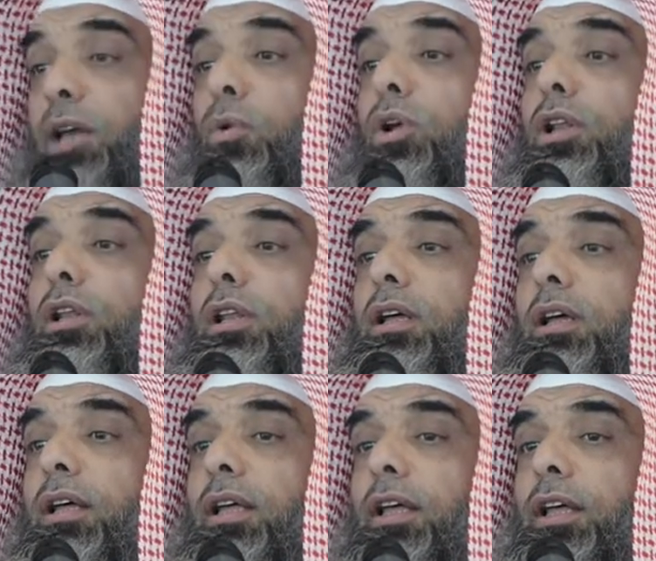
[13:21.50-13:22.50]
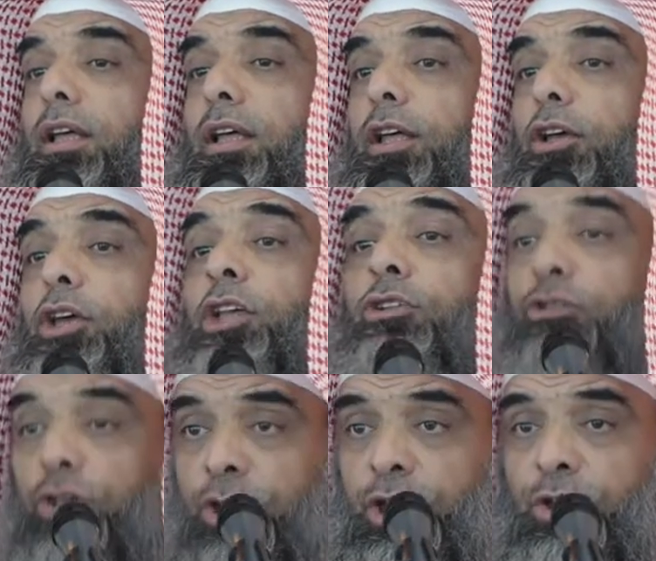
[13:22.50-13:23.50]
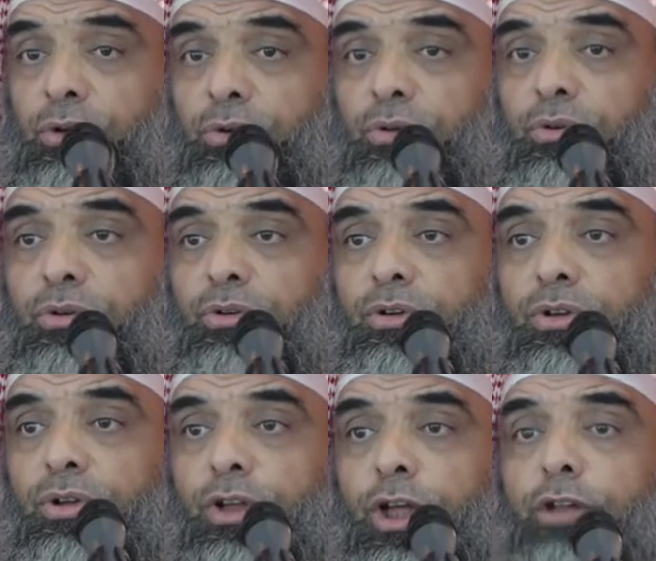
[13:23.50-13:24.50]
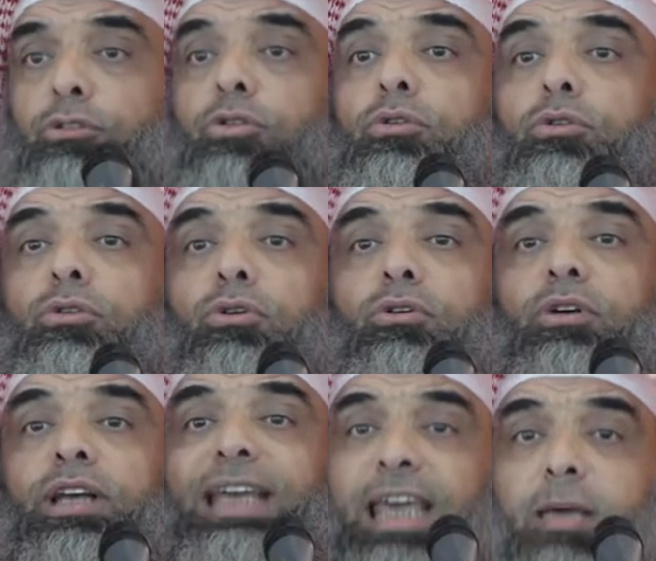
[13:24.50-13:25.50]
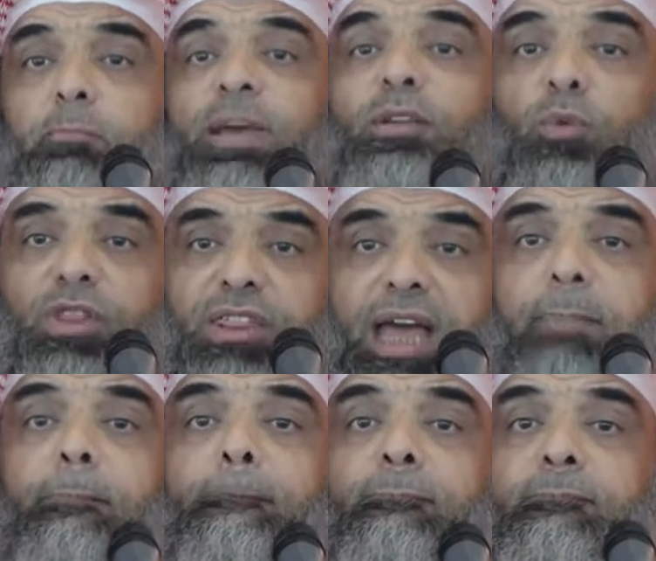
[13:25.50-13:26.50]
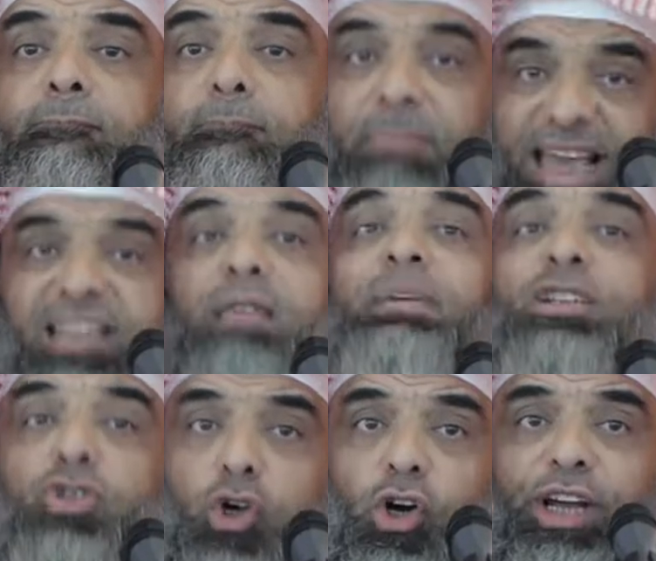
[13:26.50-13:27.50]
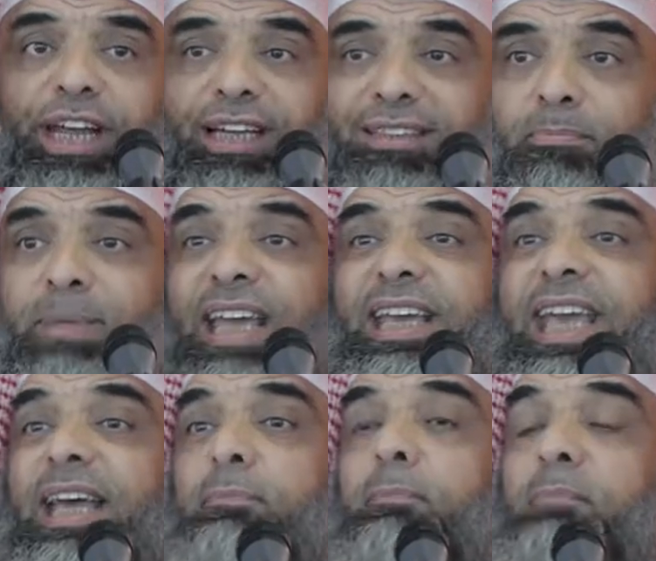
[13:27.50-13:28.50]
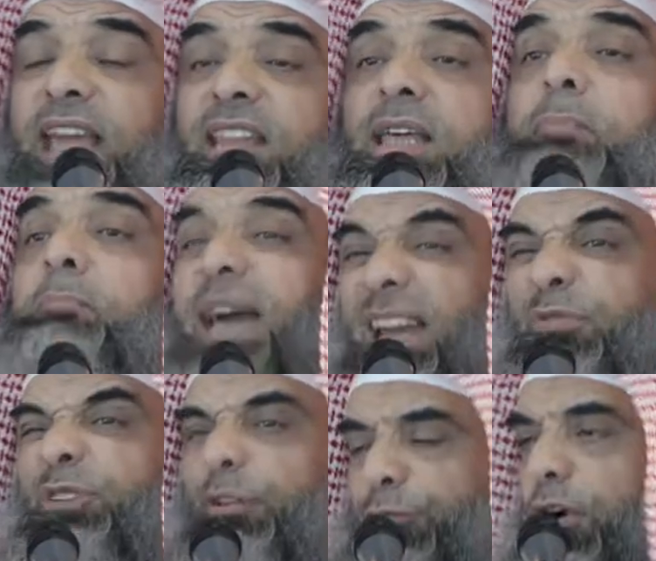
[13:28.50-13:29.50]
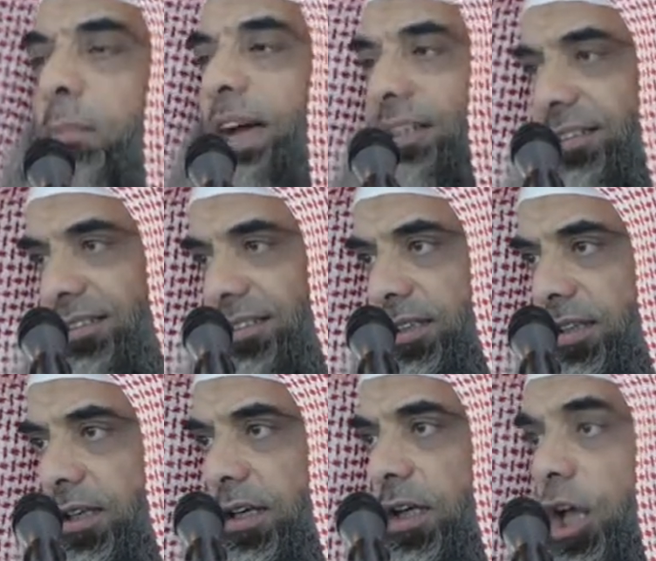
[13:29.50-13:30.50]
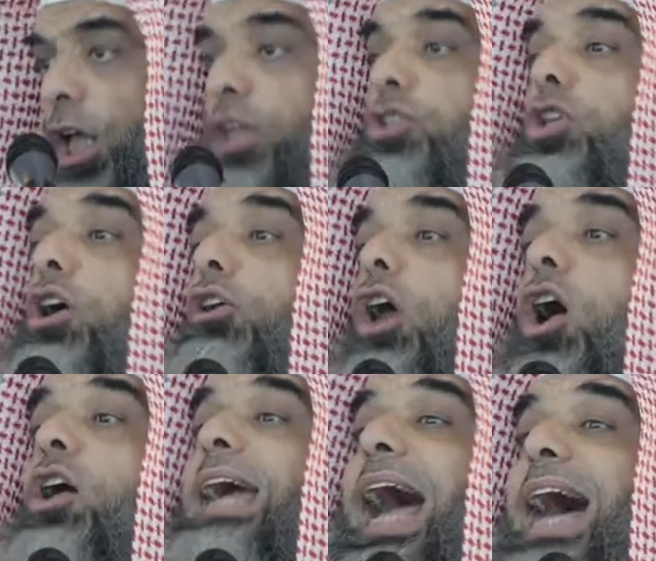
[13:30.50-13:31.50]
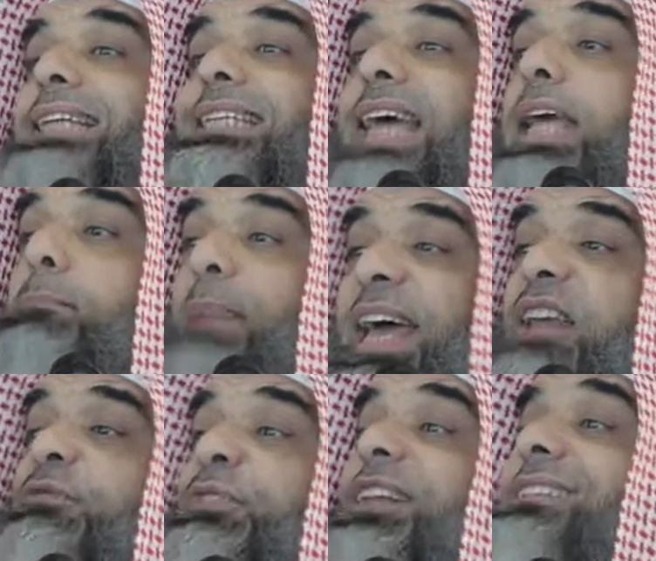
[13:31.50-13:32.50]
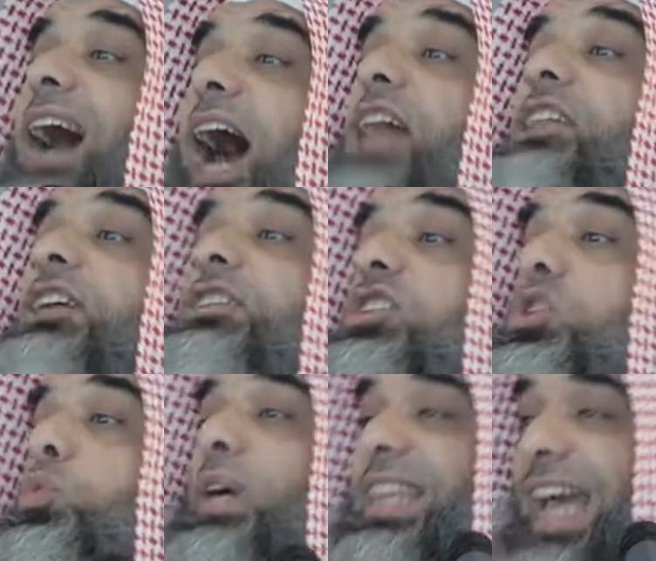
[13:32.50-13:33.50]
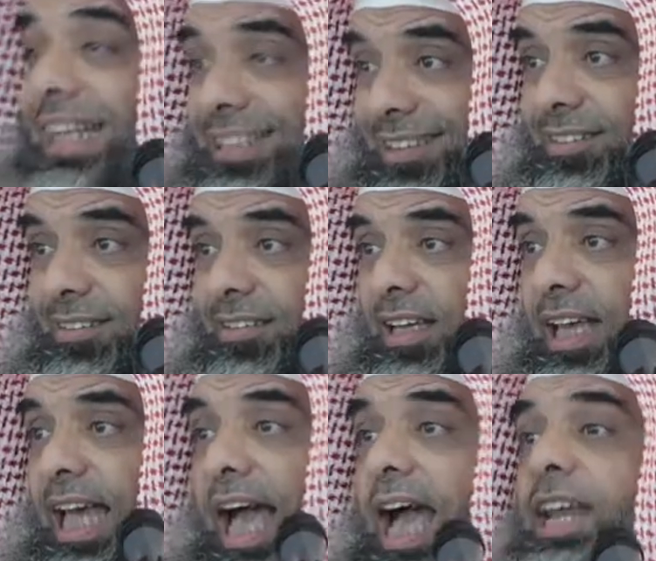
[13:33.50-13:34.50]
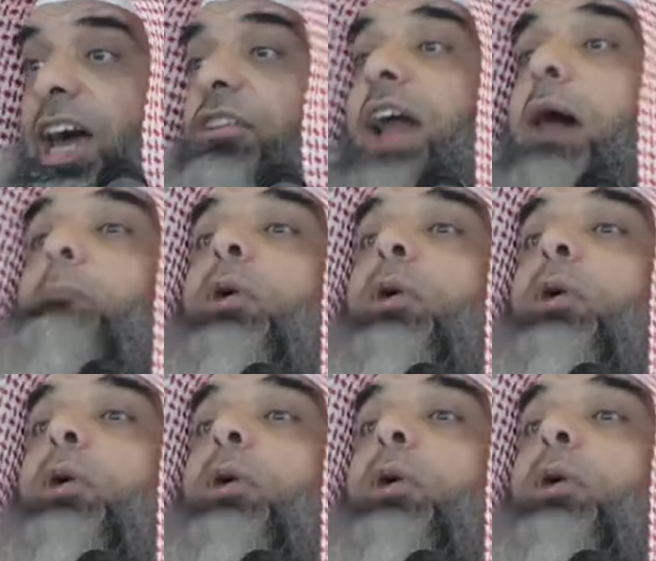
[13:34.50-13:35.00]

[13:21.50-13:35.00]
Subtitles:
will continue to keep it with them, make them enjoy it, make them benefit from it. So long as they benefit others with it and are not